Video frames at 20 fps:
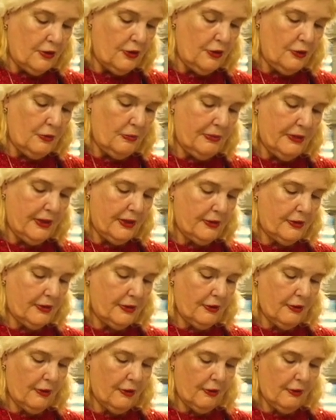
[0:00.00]
2
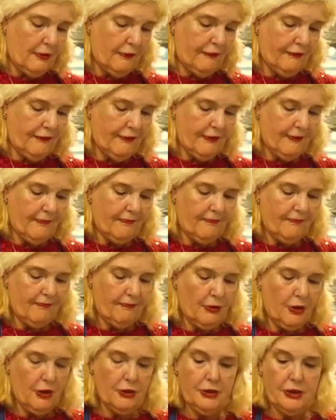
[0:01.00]
bits of
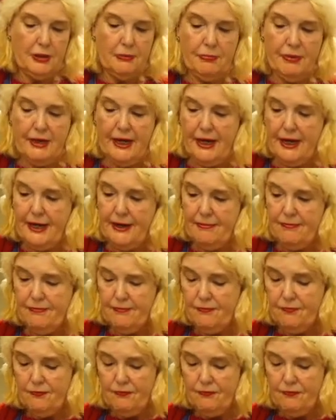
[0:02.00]
marzipan.